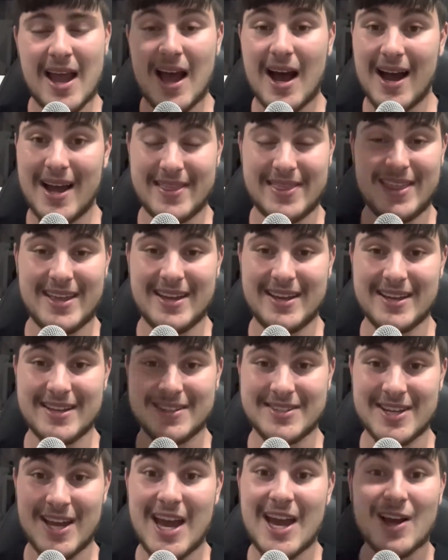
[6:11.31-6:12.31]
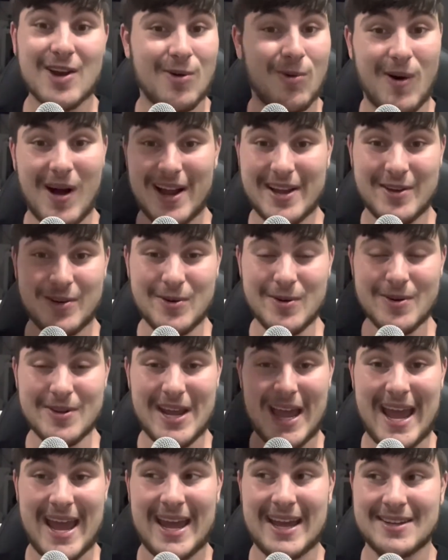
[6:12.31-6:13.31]
I think is quite good
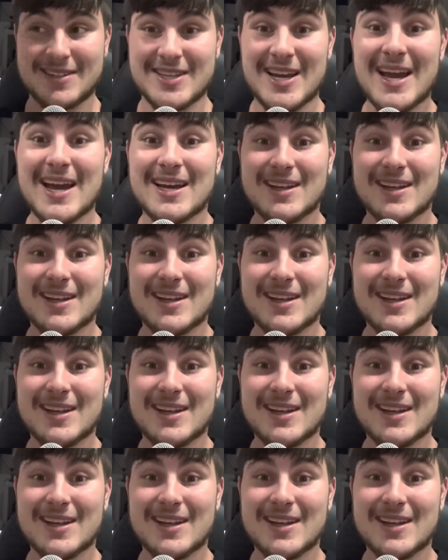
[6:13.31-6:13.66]
and